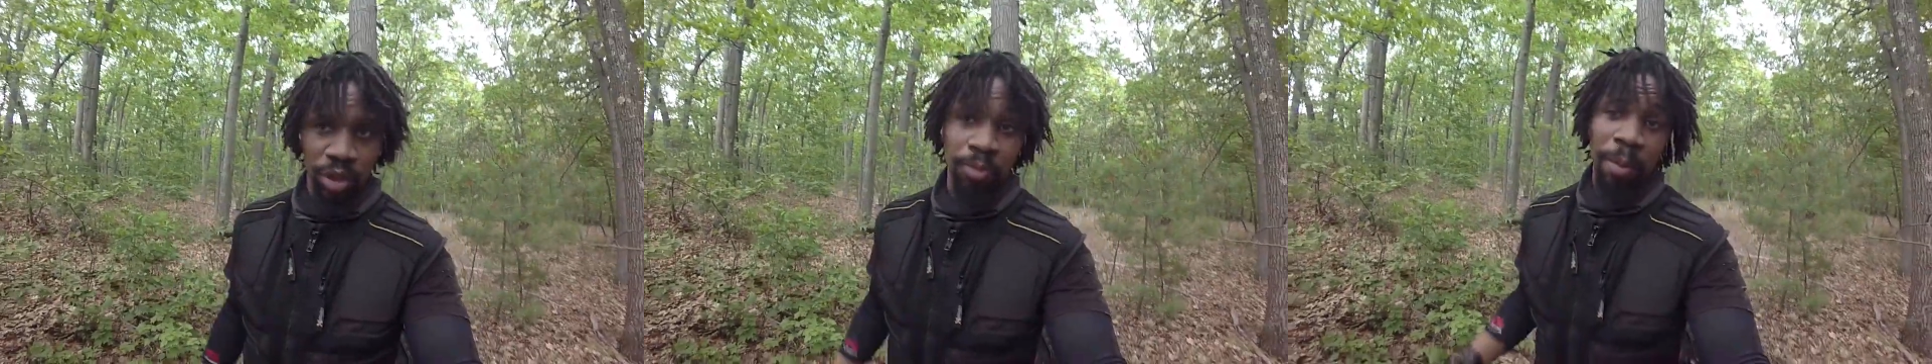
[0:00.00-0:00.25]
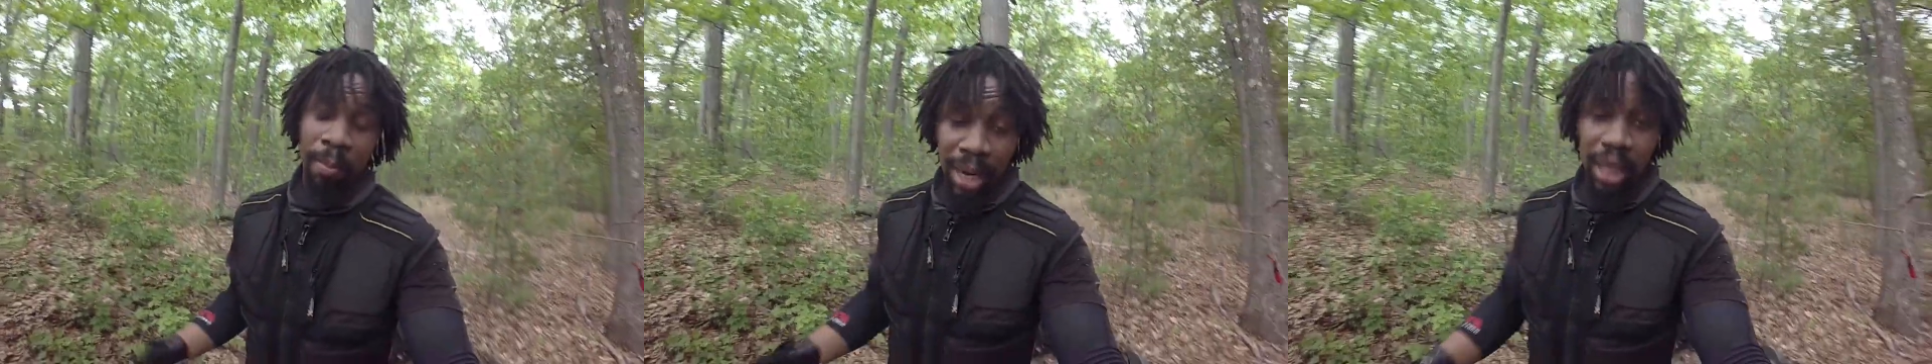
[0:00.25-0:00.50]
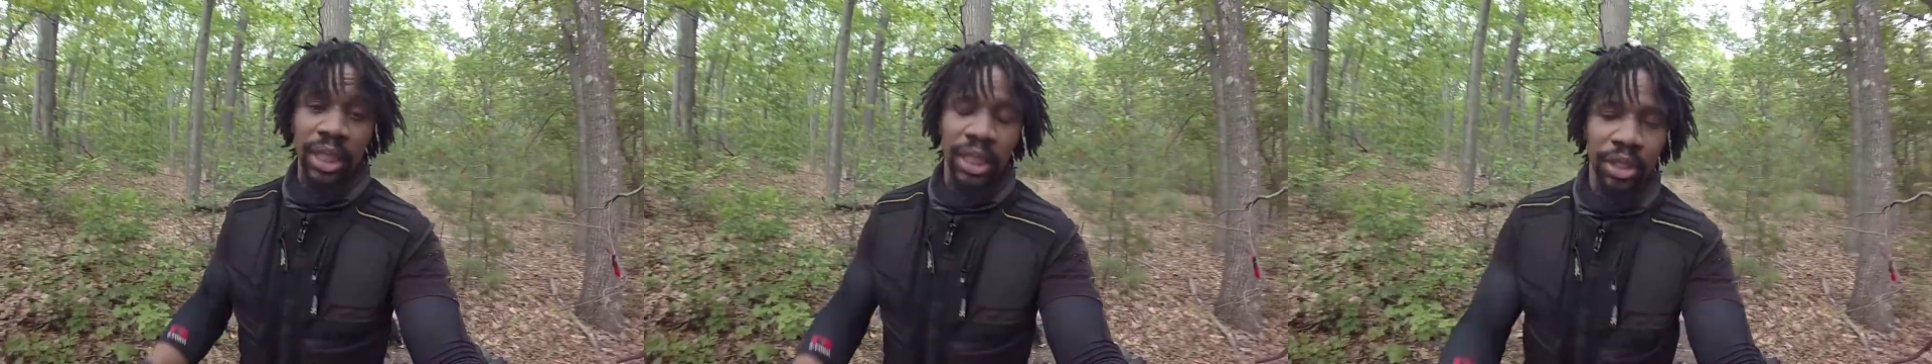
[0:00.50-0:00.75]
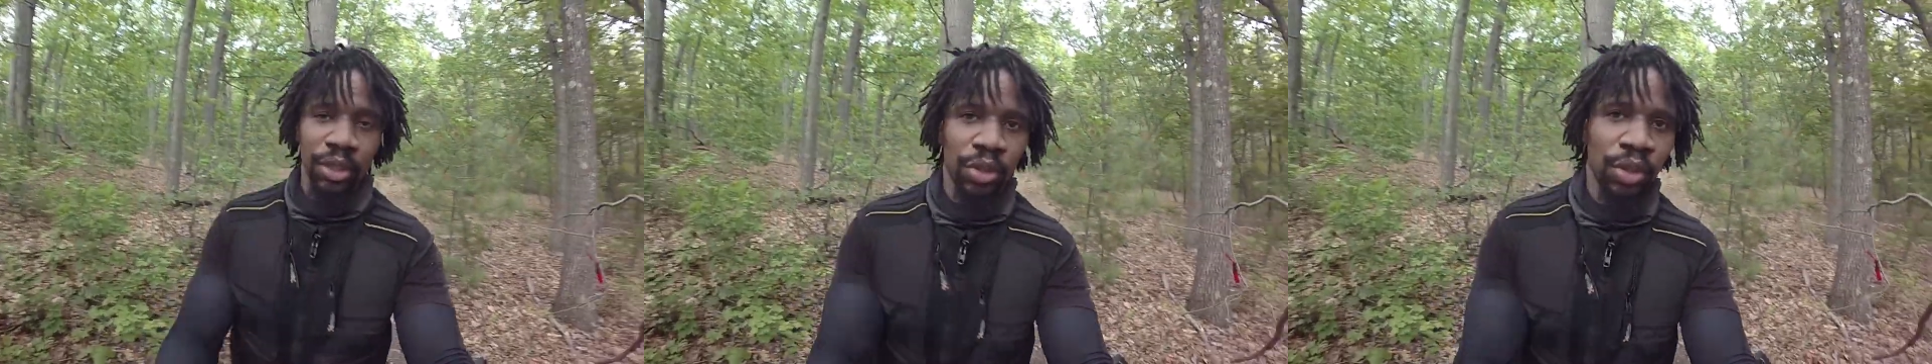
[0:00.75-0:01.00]
was
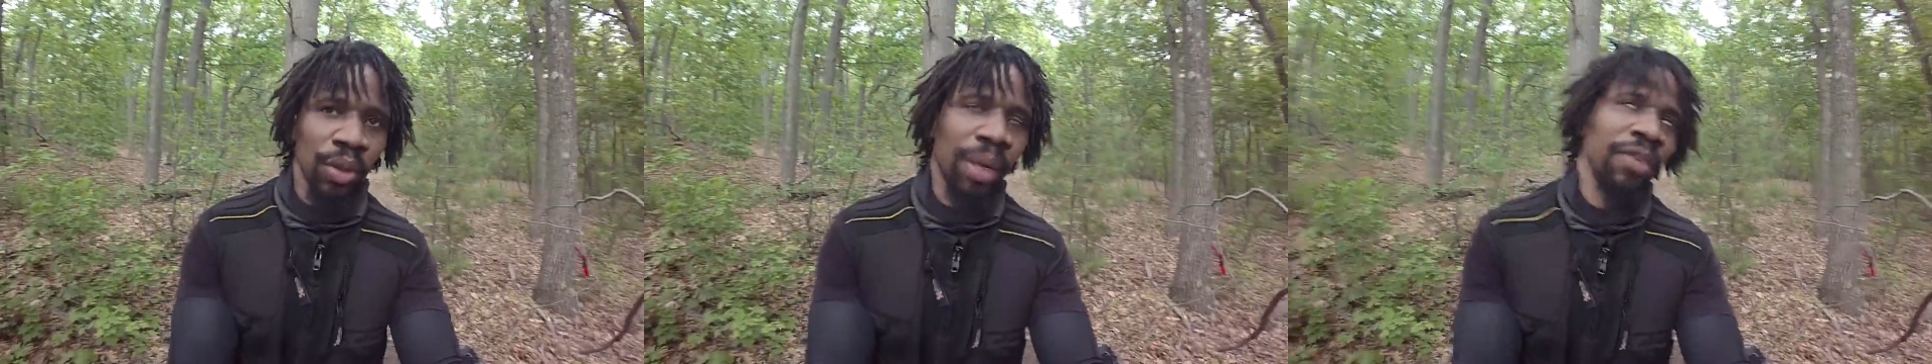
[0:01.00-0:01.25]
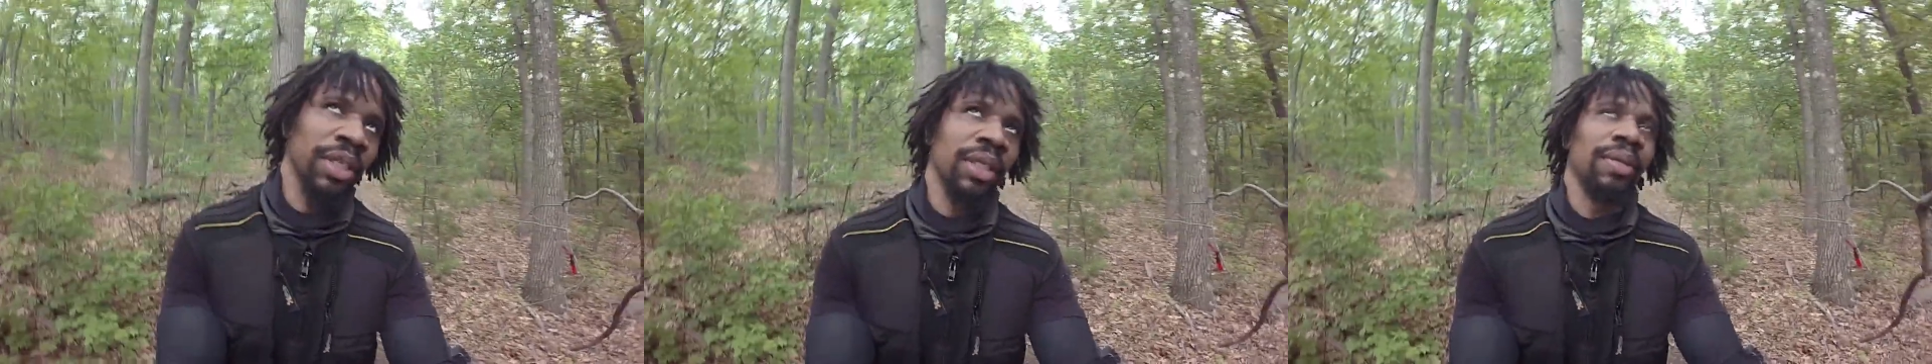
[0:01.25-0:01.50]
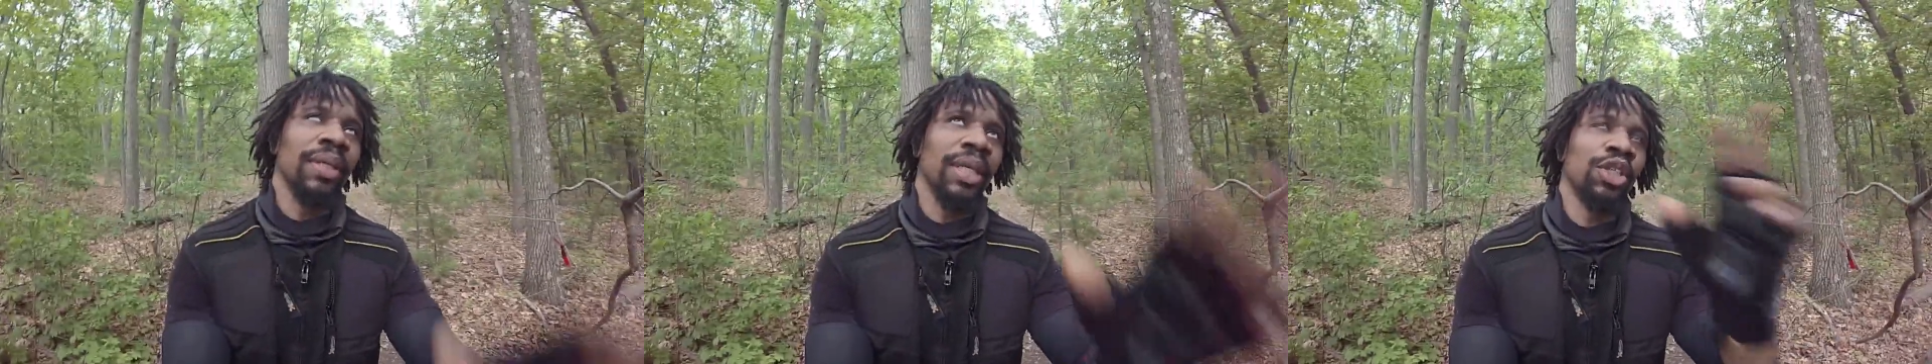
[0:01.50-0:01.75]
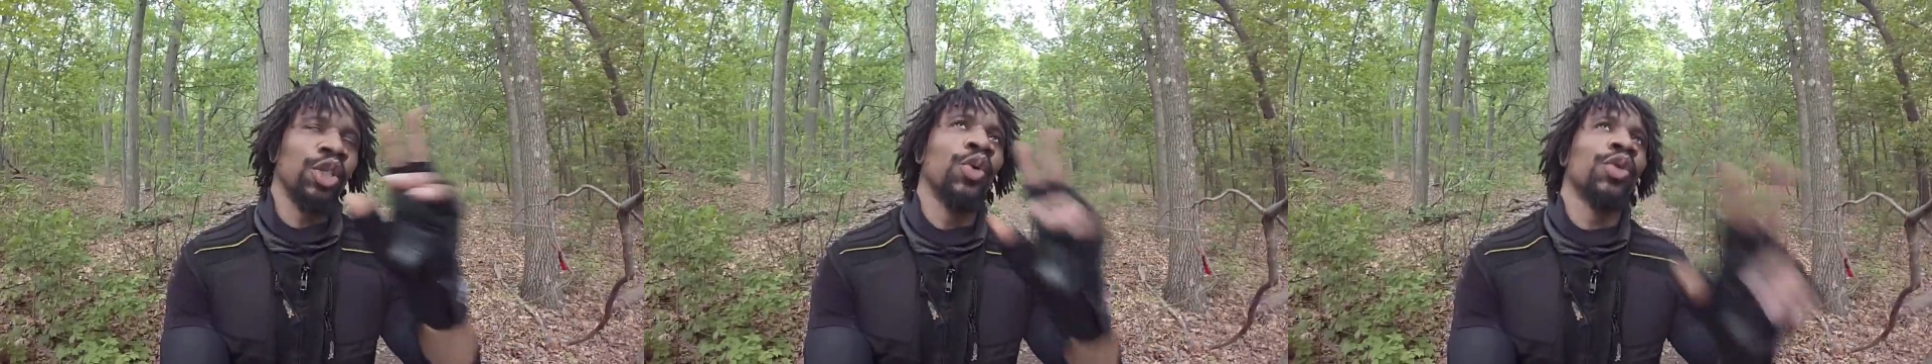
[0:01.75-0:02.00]
primarily due to, obviously,
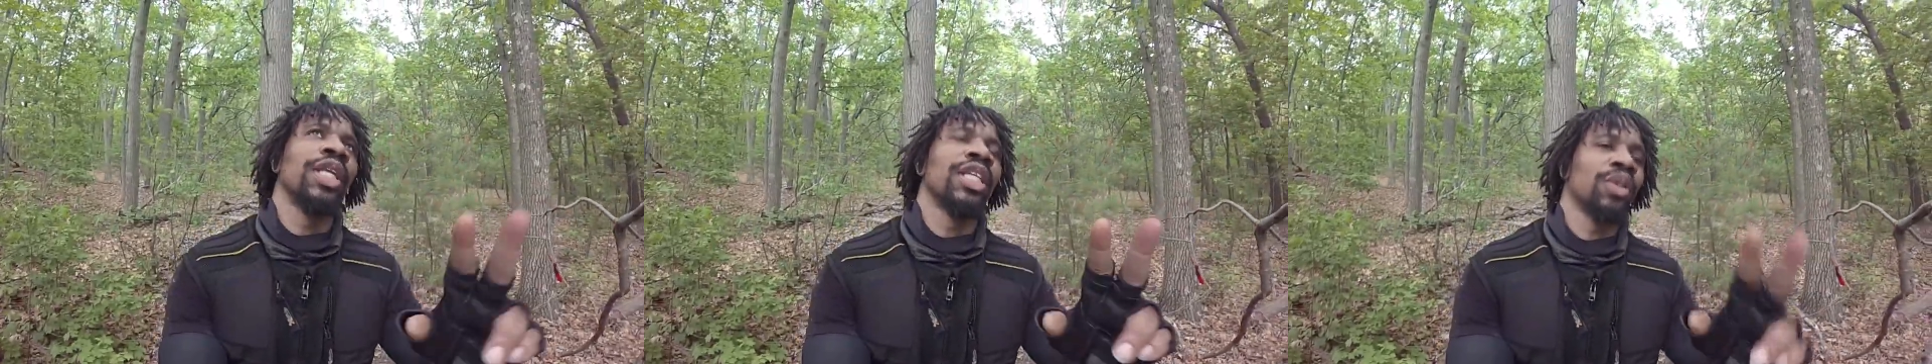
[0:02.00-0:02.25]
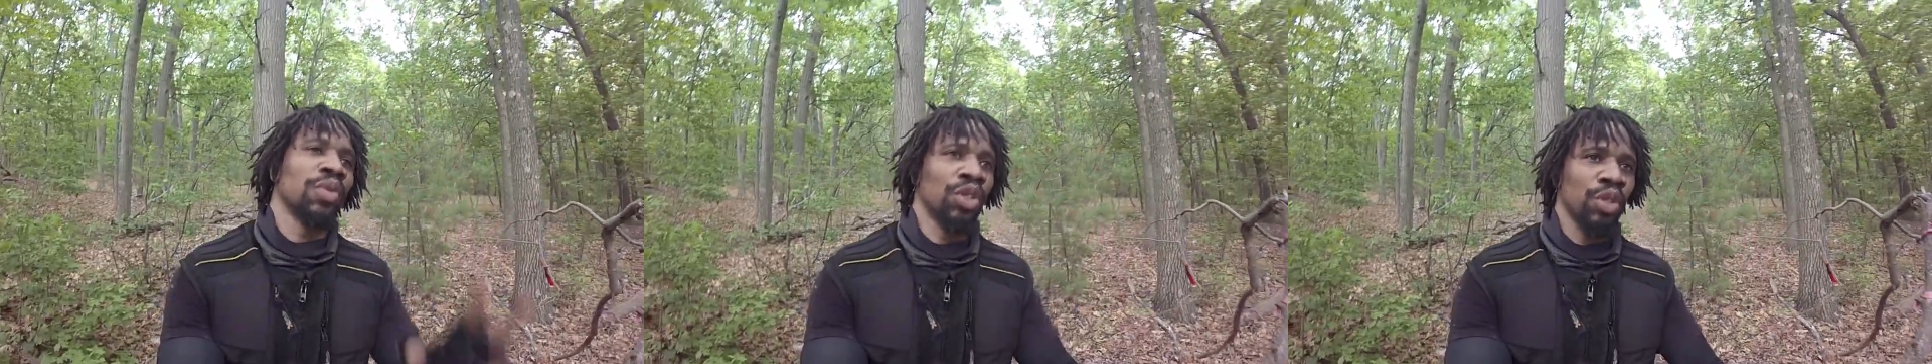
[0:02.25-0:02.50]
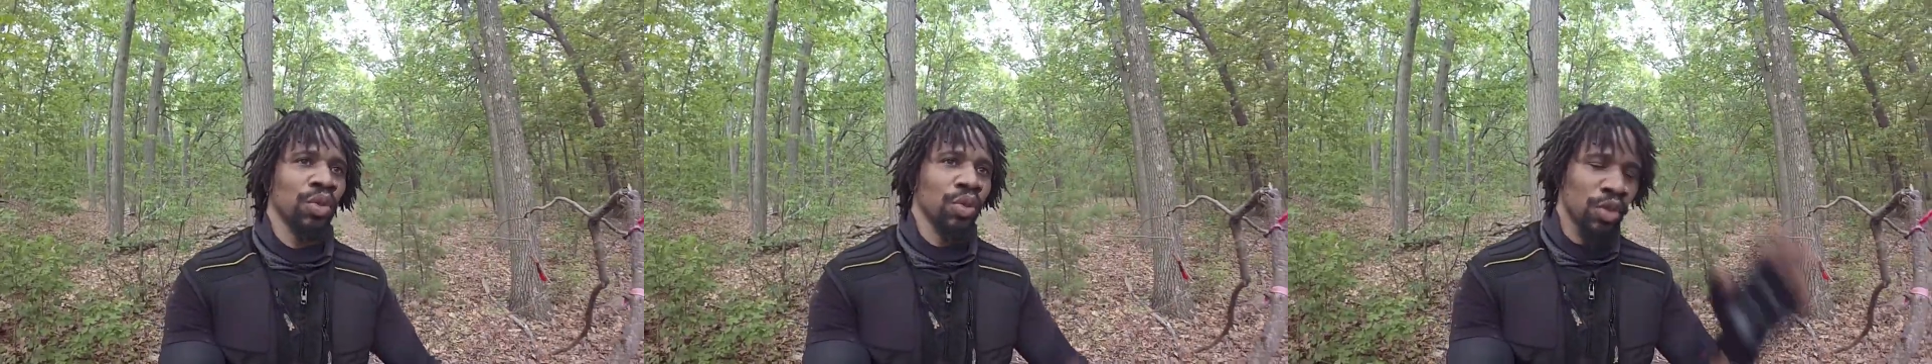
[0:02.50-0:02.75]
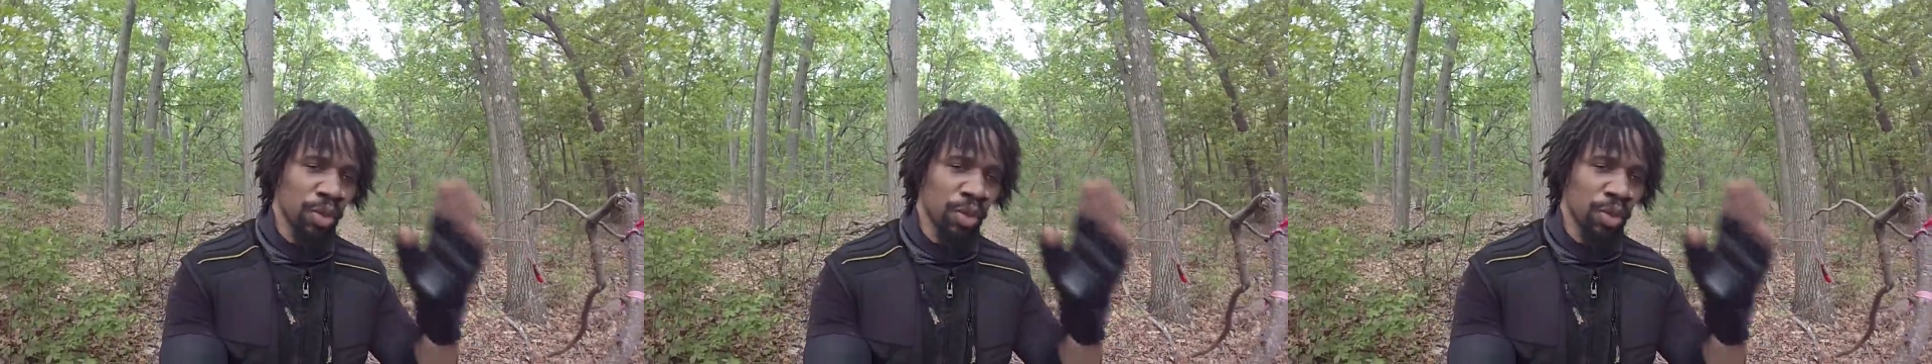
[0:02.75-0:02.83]
okay, two things it was due to.